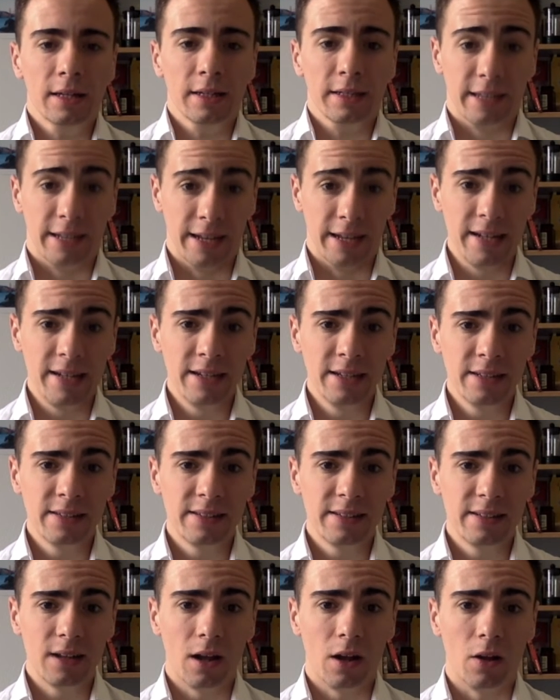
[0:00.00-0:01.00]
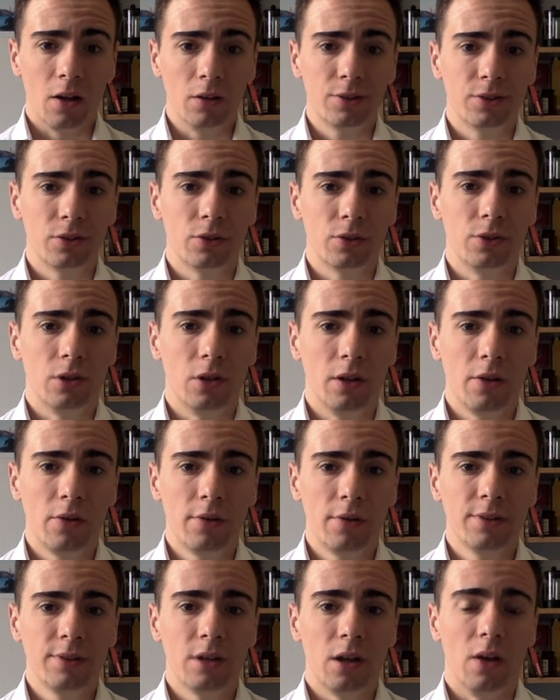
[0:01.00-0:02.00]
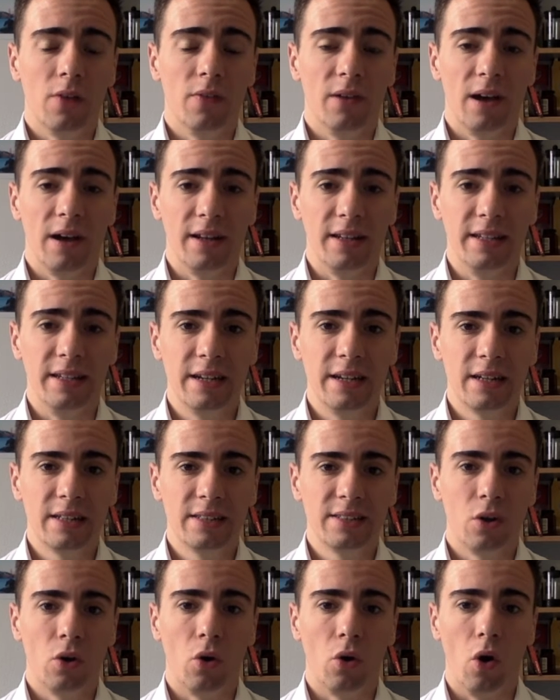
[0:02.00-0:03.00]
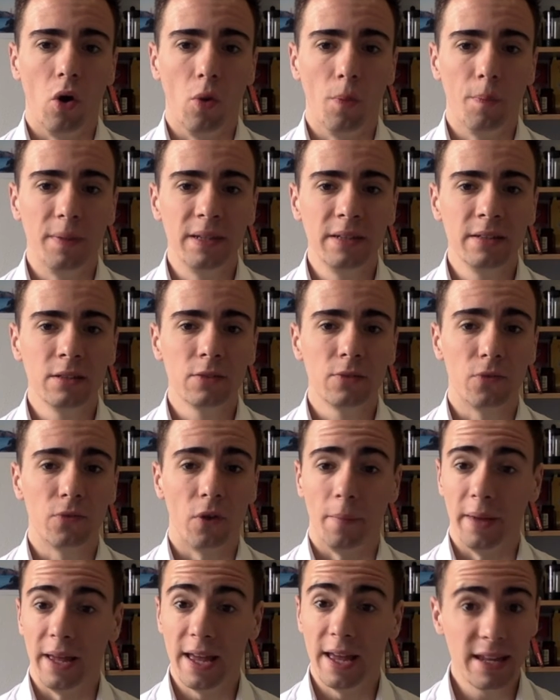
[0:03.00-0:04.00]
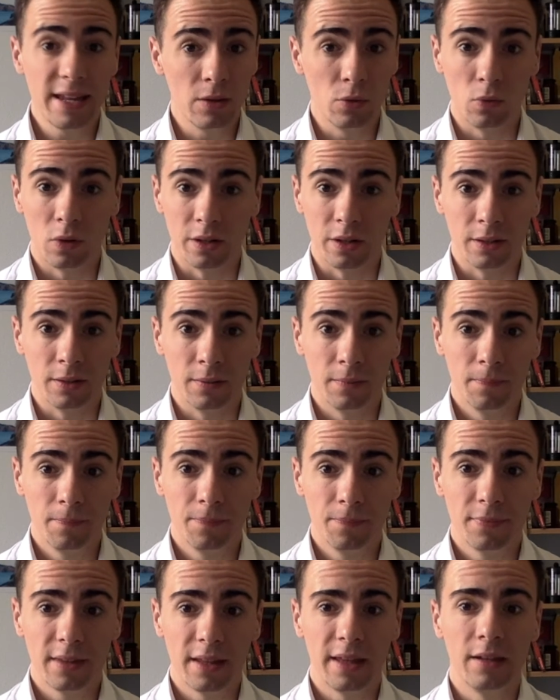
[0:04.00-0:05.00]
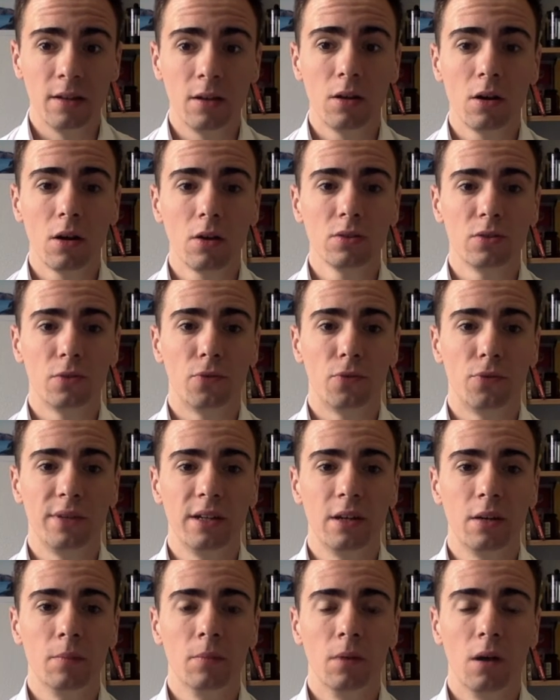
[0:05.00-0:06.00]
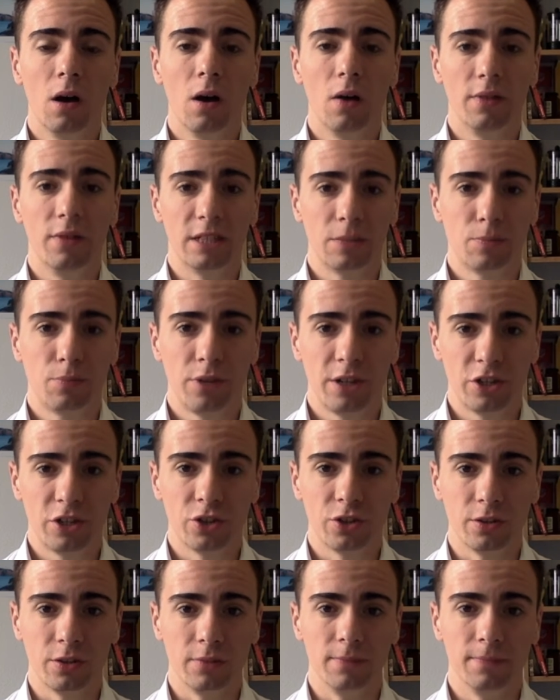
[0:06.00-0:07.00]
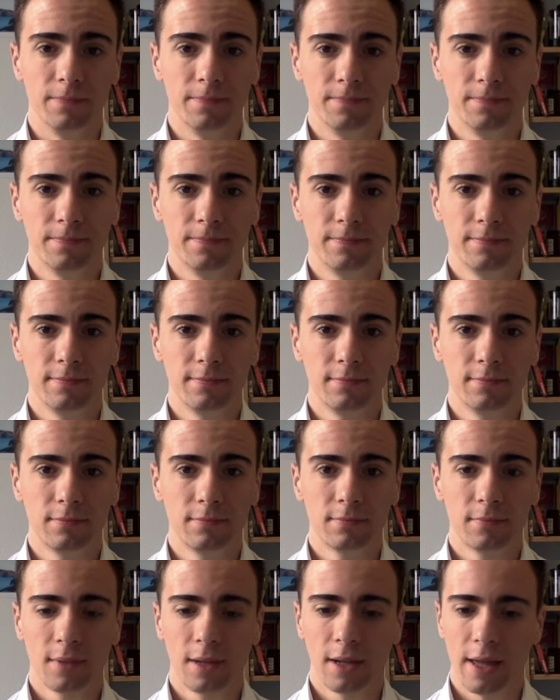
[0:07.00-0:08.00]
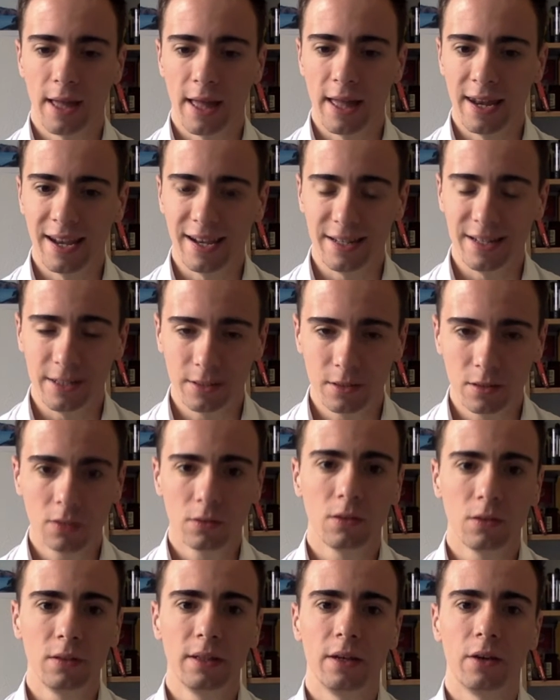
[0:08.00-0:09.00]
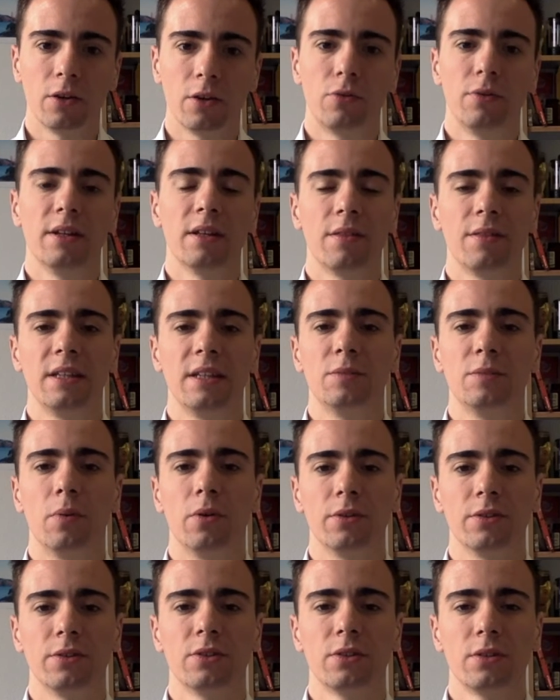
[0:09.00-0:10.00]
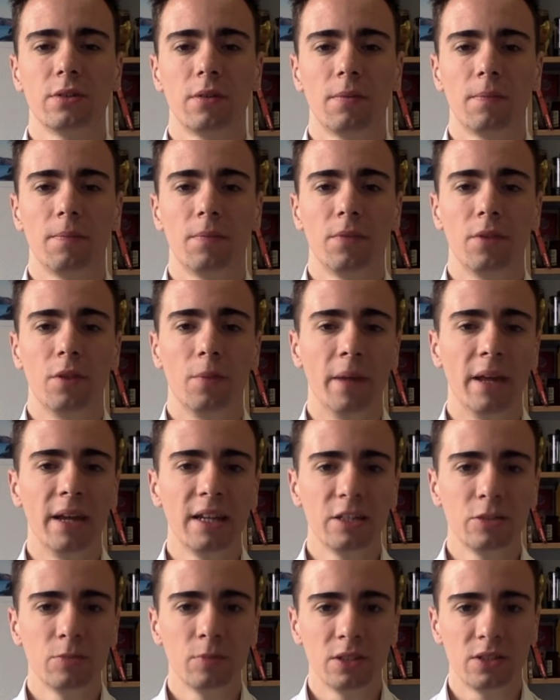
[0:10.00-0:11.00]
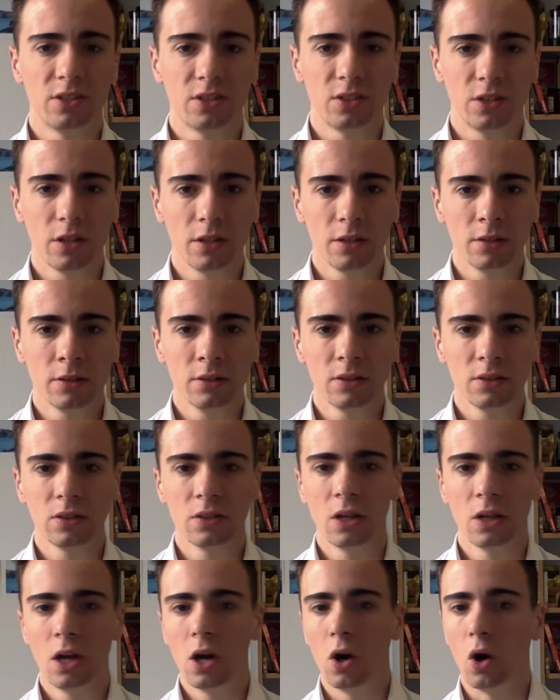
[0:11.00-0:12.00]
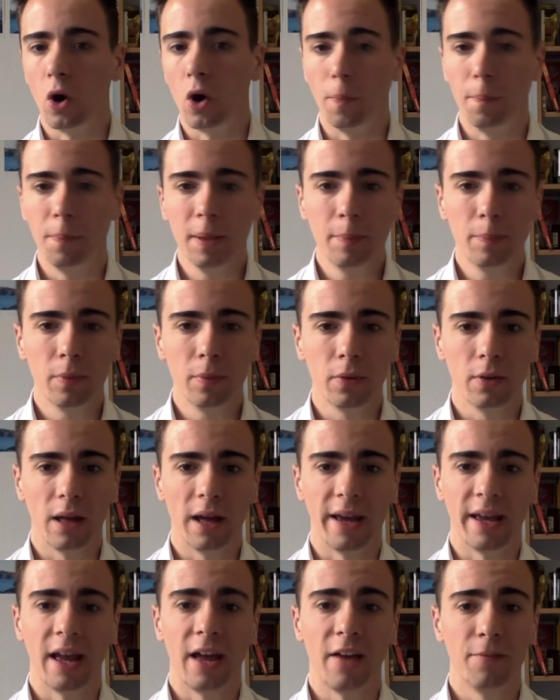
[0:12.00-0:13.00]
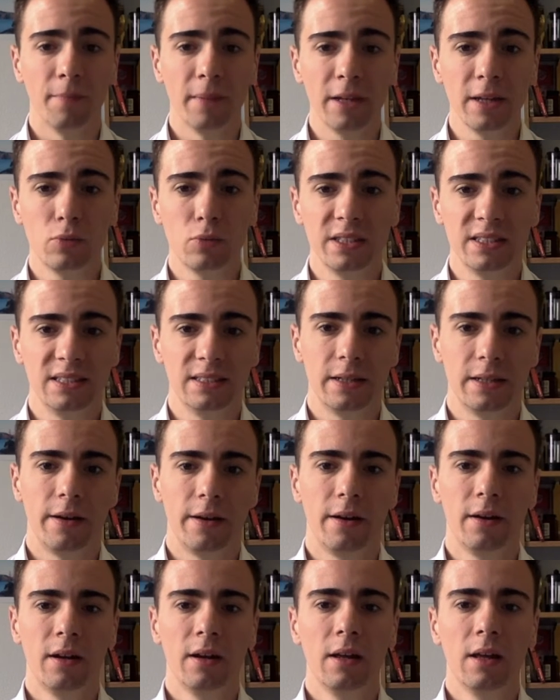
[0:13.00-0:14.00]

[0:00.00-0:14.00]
Canadians are also tolerant of ideas or opinions from anyone and allow the freedom of expression. And I totally agree on this point. The management students or people I have met with there